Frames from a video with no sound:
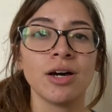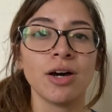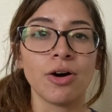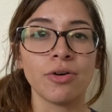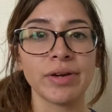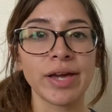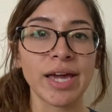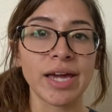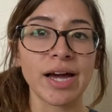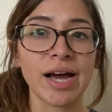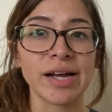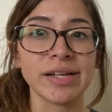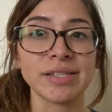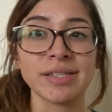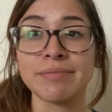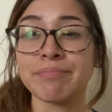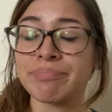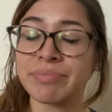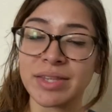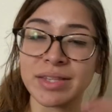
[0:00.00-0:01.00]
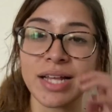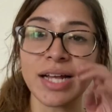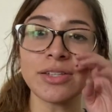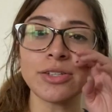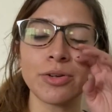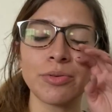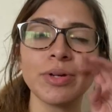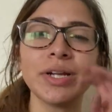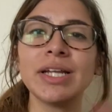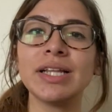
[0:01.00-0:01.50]
Okay, guys,
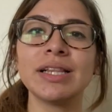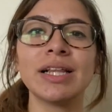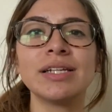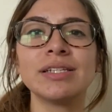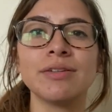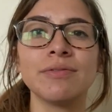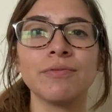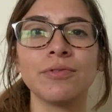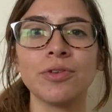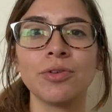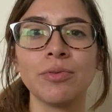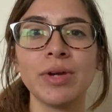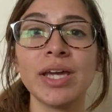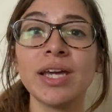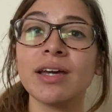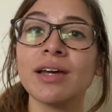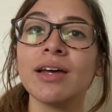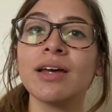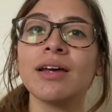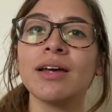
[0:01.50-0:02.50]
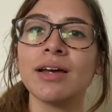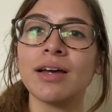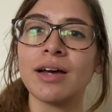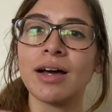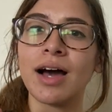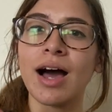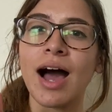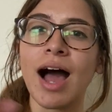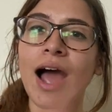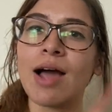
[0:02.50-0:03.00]
that's our reading lesson for the week.
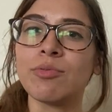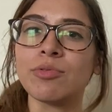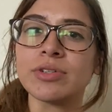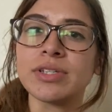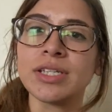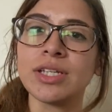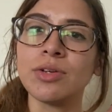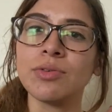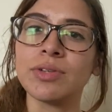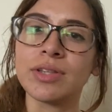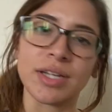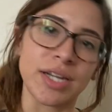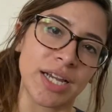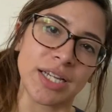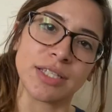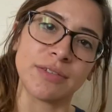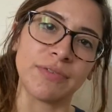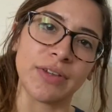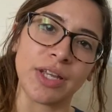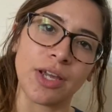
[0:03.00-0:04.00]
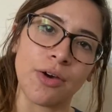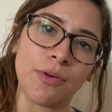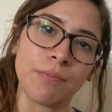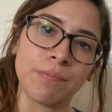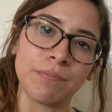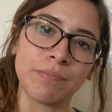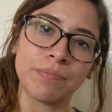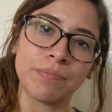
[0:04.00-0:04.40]
I will see you in the next video.